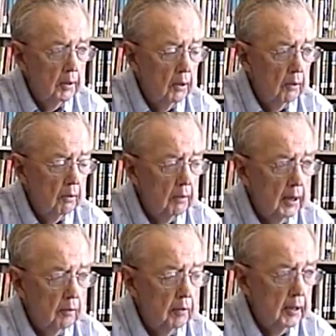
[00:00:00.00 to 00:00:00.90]
No,
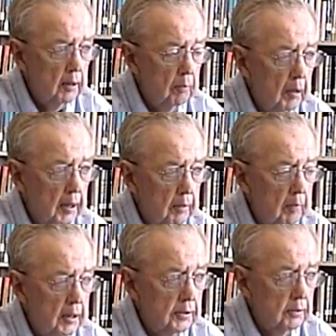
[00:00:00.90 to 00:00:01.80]
not really. About a
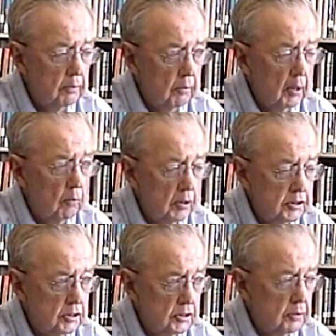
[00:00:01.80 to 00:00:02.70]
month, well, it
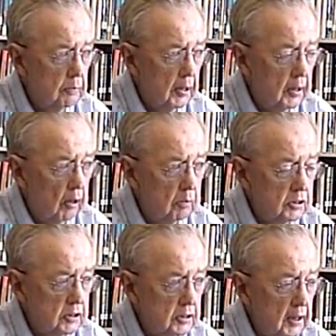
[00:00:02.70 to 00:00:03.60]
was just about
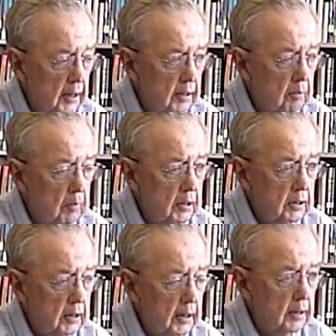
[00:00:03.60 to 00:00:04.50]
almost exactly a
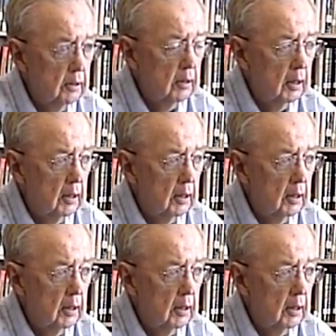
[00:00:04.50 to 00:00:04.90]
month later,